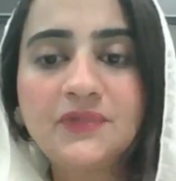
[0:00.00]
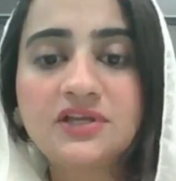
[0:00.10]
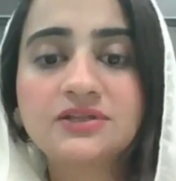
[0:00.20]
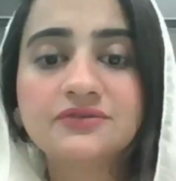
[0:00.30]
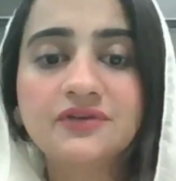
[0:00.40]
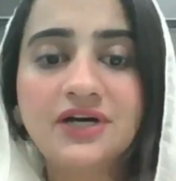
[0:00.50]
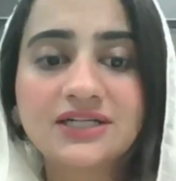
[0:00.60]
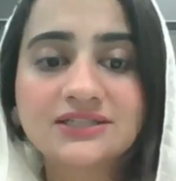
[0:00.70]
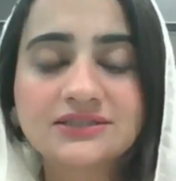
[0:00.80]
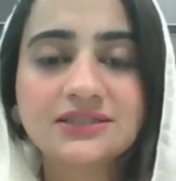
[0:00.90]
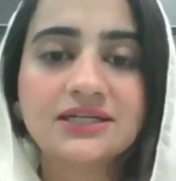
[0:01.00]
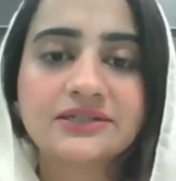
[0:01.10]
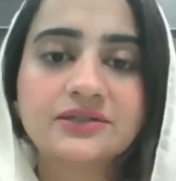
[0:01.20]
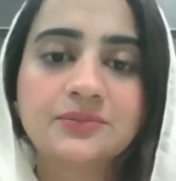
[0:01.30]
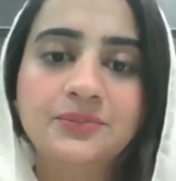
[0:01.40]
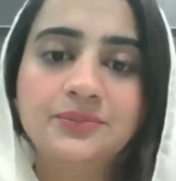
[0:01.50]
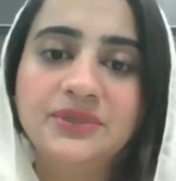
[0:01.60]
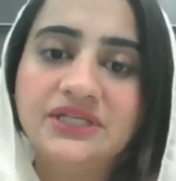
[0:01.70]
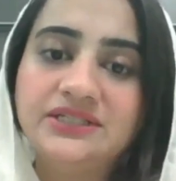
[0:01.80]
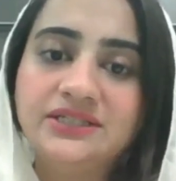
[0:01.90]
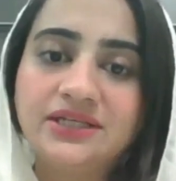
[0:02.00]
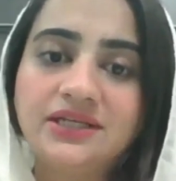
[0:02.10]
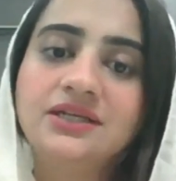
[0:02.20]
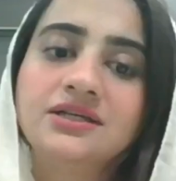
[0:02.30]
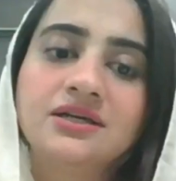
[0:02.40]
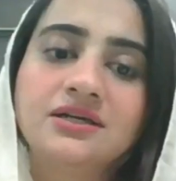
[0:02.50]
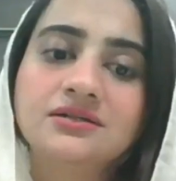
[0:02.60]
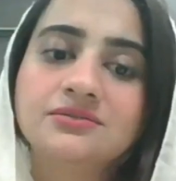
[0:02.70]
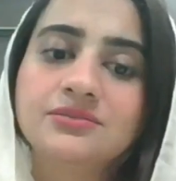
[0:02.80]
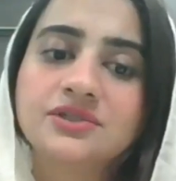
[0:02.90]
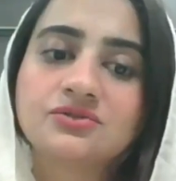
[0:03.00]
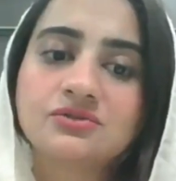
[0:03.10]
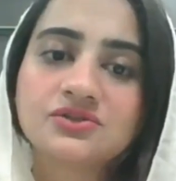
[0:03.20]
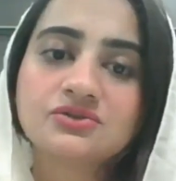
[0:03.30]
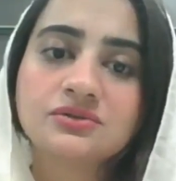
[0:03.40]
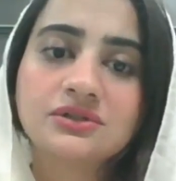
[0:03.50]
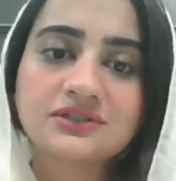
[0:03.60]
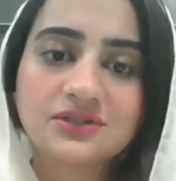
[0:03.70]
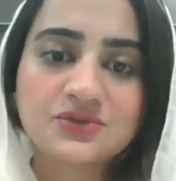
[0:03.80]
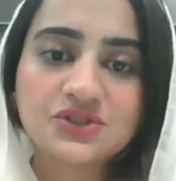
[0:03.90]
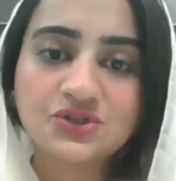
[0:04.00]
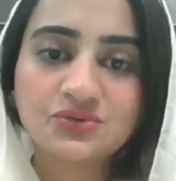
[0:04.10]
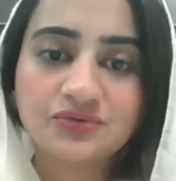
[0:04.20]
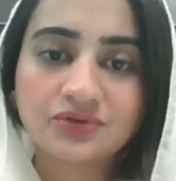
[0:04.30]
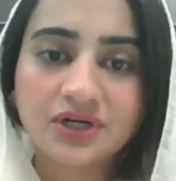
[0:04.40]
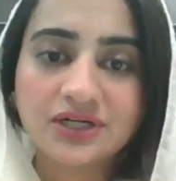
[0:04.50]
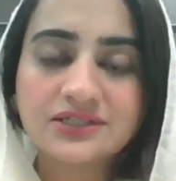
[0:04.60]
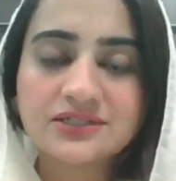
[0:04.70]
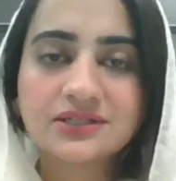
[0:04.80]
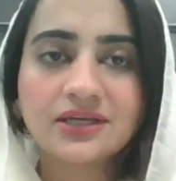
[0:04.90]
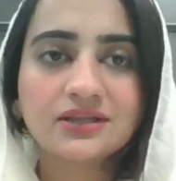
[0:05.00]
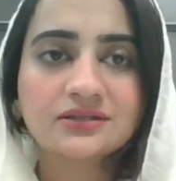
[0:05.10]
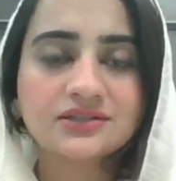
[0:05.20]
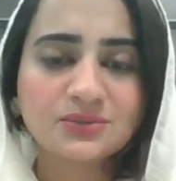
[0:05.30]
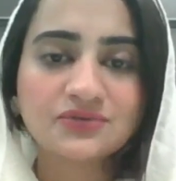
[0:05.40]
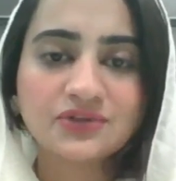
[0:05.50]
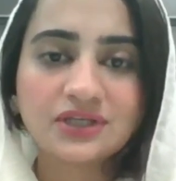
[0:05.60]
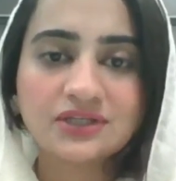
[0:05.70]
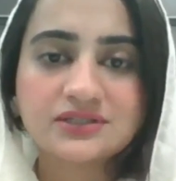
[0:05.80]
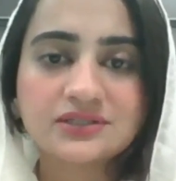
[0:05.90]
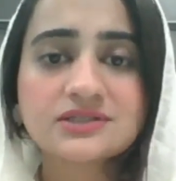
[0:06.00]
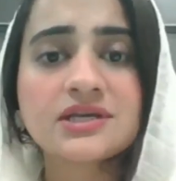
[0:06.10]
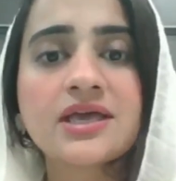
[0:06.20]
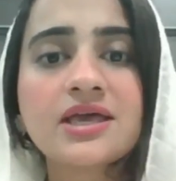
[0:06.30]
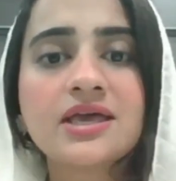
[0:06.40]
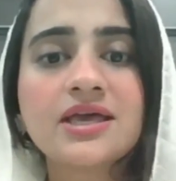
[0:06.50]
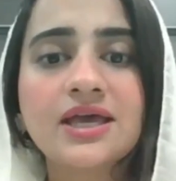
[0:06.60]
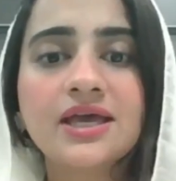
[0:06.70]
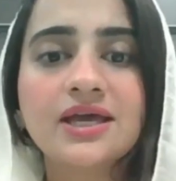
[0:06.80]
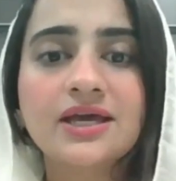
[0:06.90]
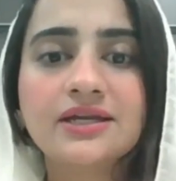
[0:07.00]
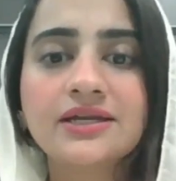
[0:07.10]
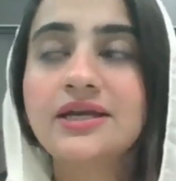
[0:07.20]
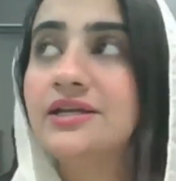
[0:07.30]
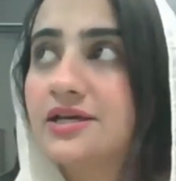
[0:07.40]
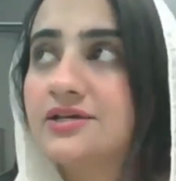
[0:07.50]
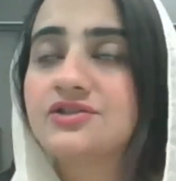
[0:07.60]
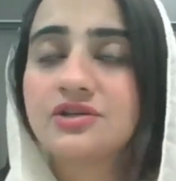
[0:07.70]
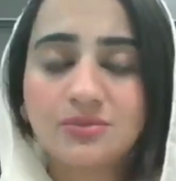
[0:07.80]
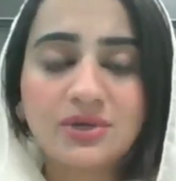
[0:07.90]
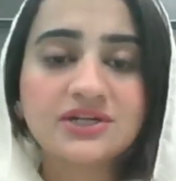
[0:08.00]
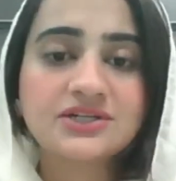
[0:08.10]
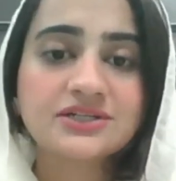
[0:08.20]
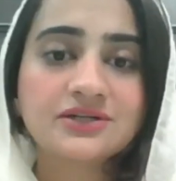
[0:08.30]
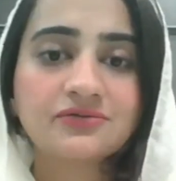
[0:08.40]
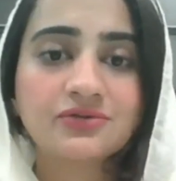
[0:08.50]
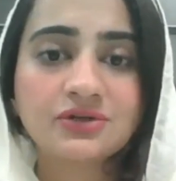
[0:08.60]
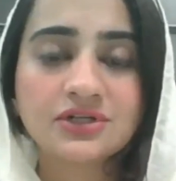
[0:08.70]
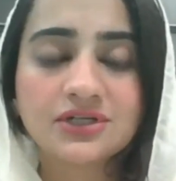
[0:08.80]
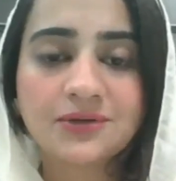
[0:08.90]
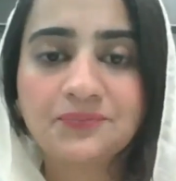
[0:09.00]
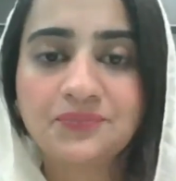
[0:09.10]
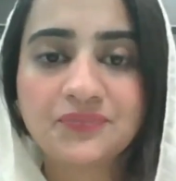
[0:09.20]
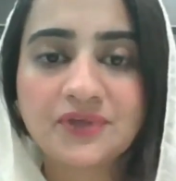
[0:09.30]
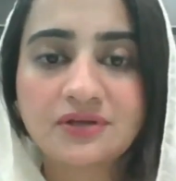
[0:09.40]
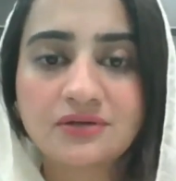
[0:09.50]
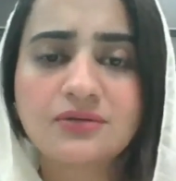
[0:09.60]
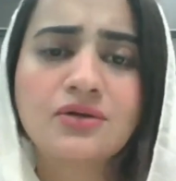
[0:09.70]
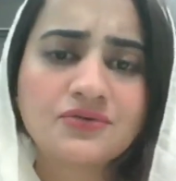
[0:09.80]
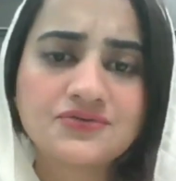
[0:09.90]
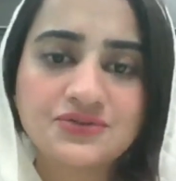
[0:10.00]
the fact that PTE is also a substitute for IELTS in some of the cases, and it is recommended for a lot of